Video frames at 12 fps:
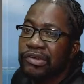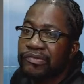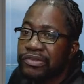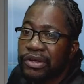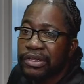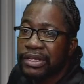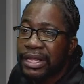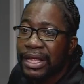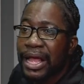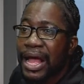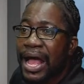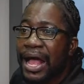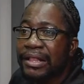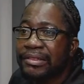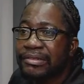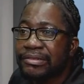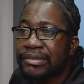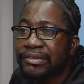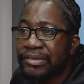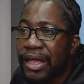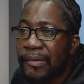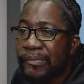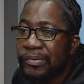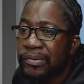have done at the
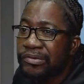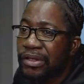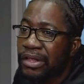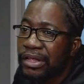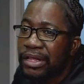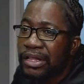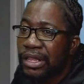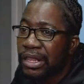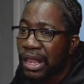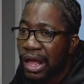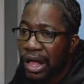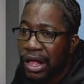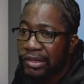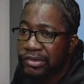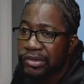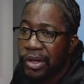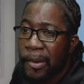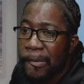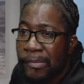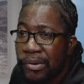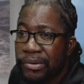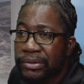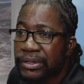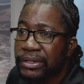time. It was a large
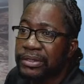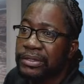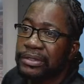boulder